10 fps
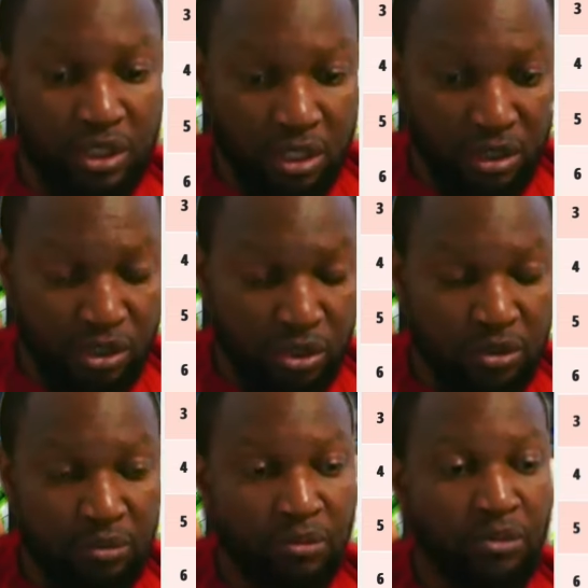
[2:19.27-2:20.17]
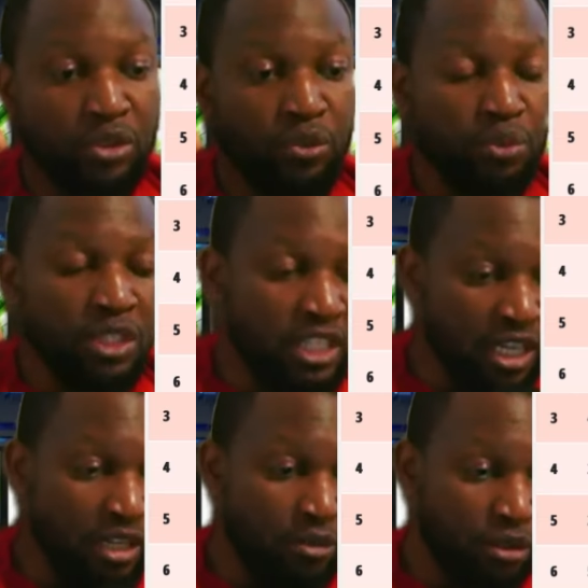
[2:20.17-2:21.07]
is concerned. Will he
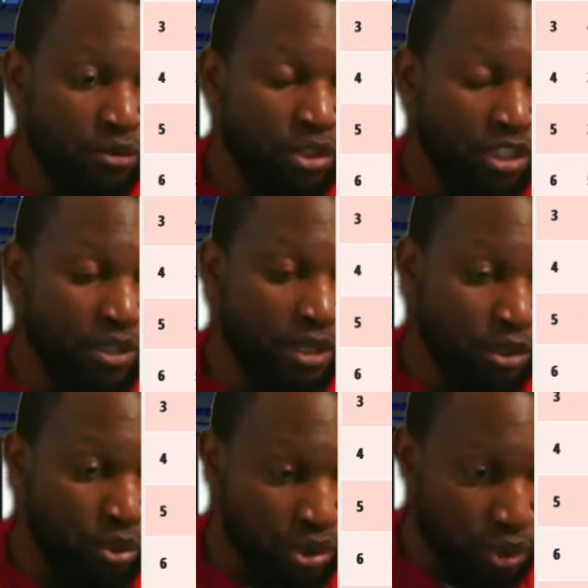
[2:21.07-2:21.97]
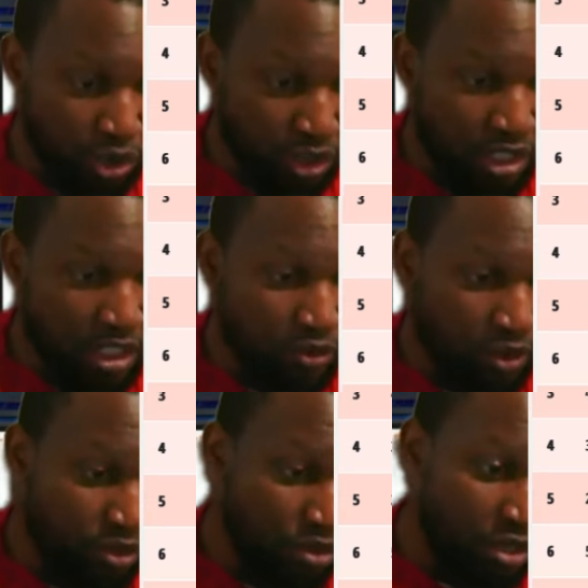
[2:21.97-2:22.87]
be able to sustain this
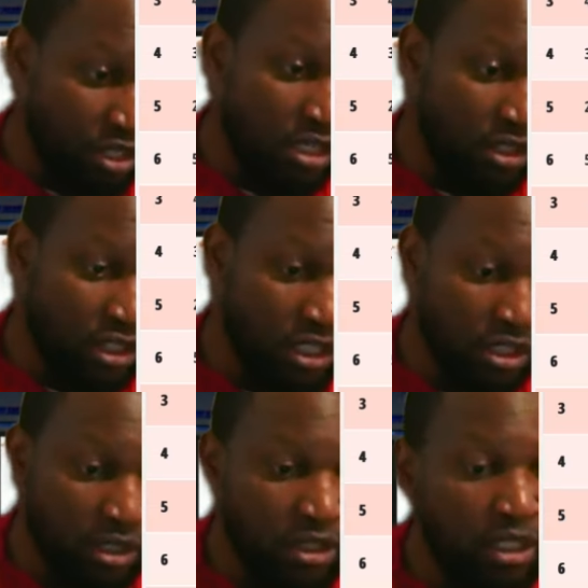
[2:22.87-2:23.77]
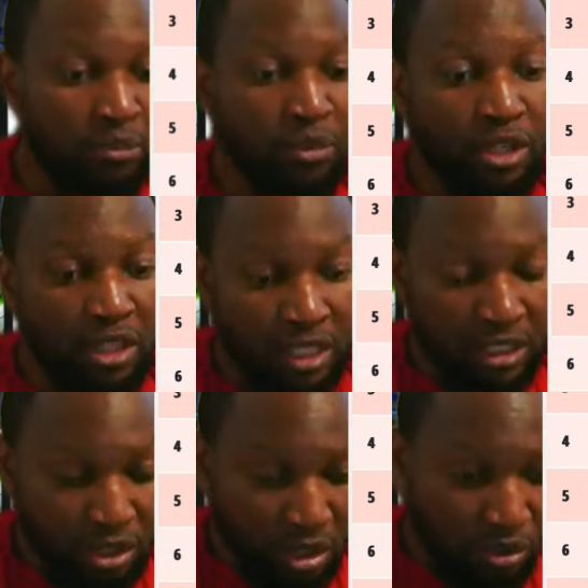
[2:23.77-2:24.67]
for the remainder of the season? Because that
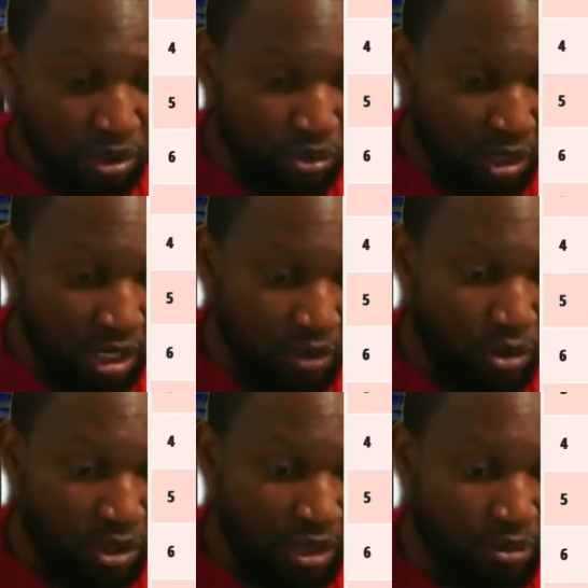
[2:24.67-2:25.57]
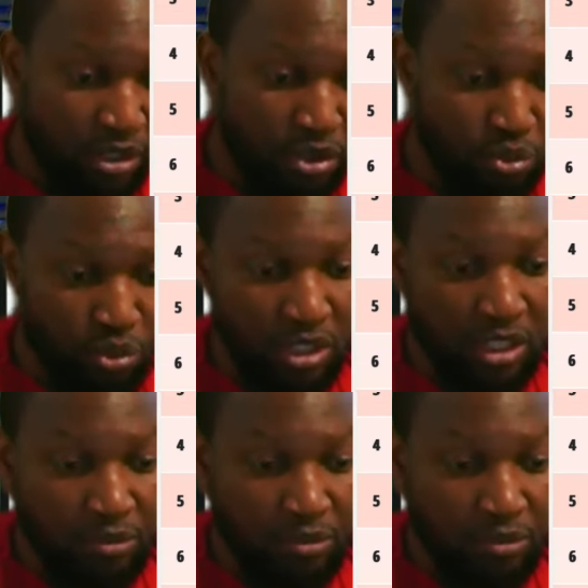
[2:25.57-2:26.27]
is always what happens when